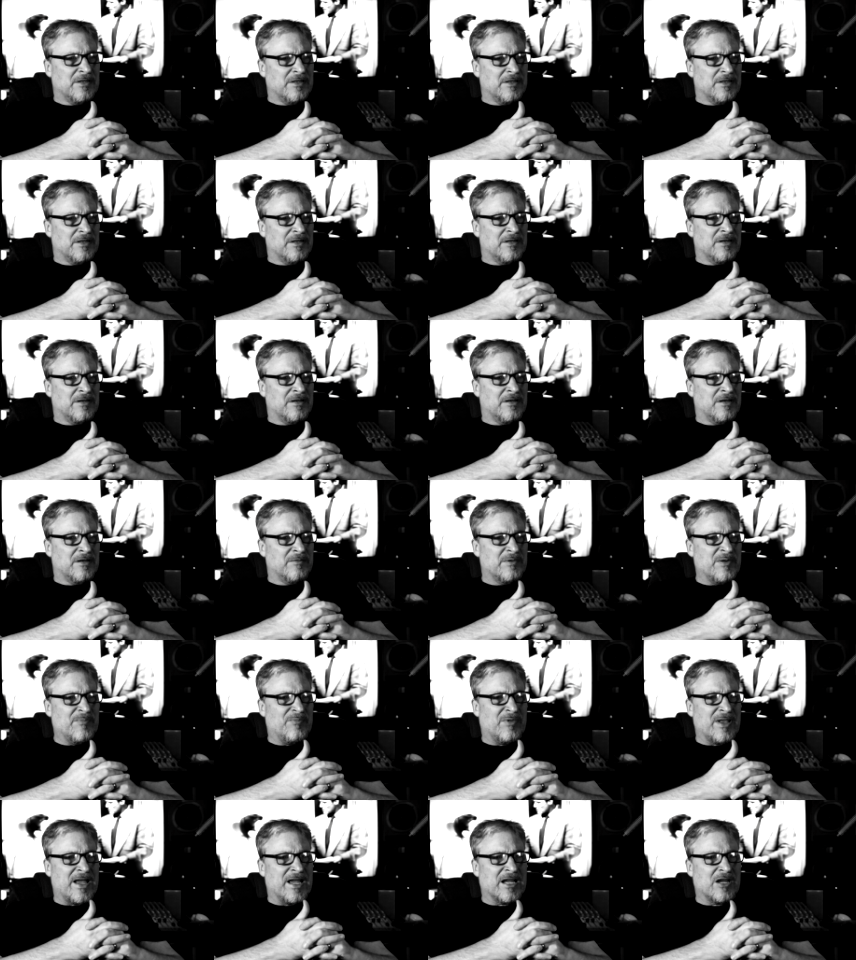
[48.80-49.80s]
in
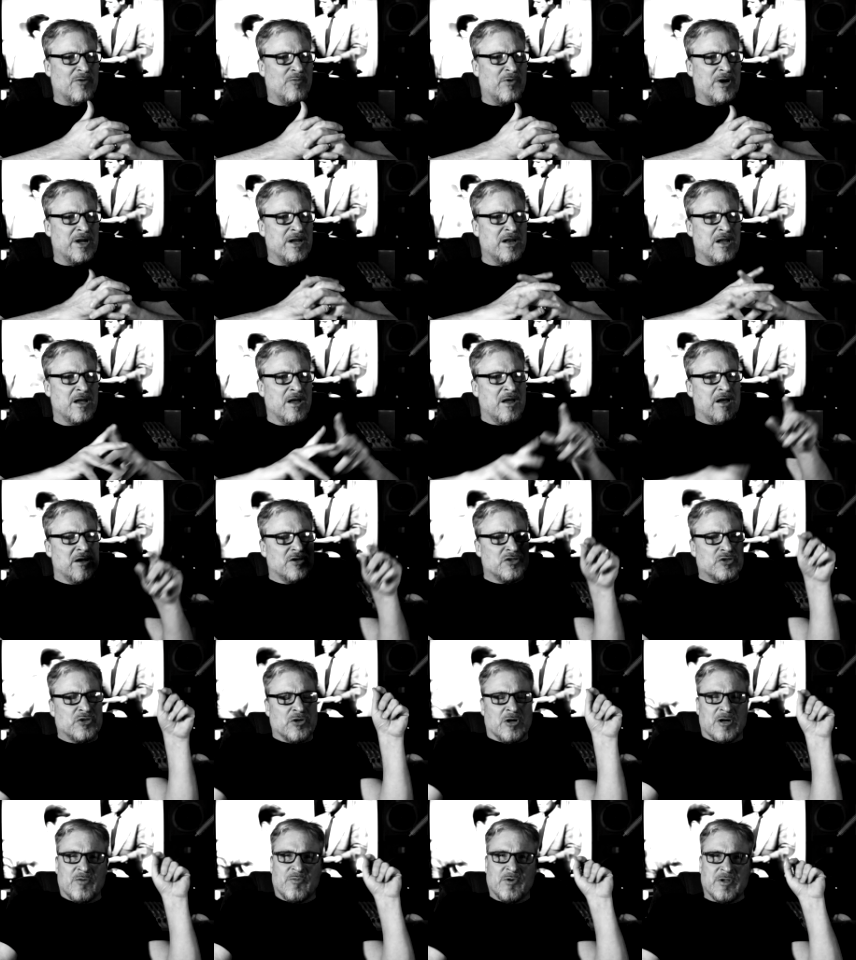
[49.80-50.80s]
black and white.
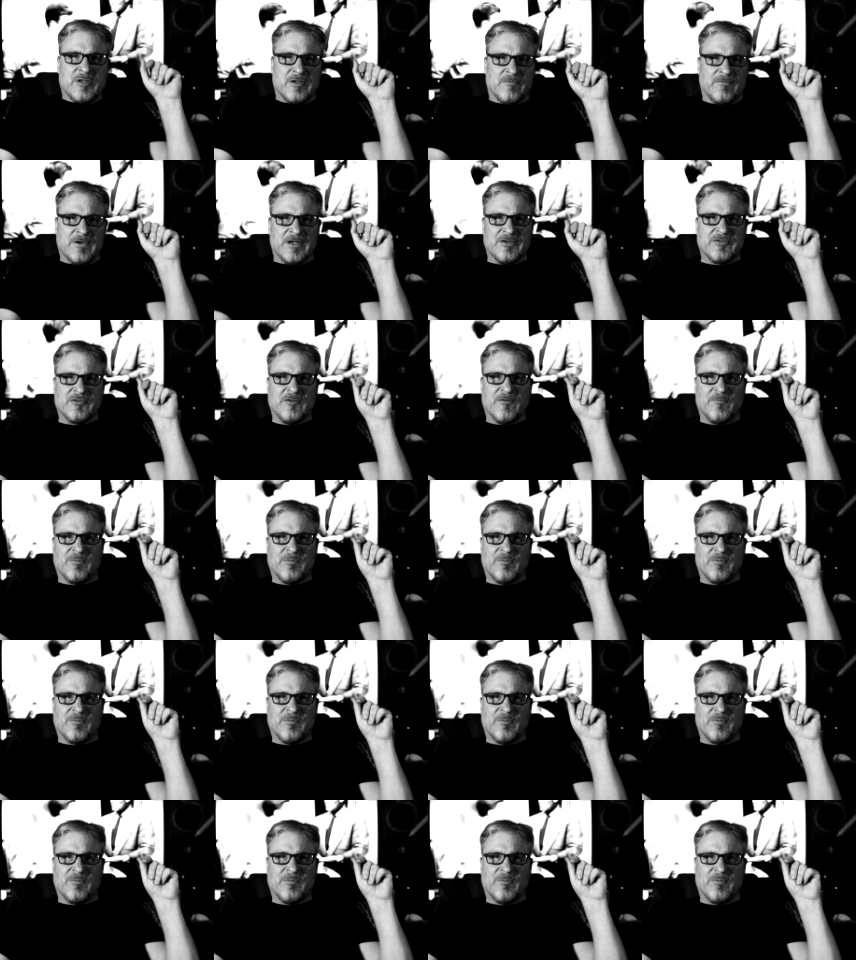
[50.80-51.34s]
Started with the Rescue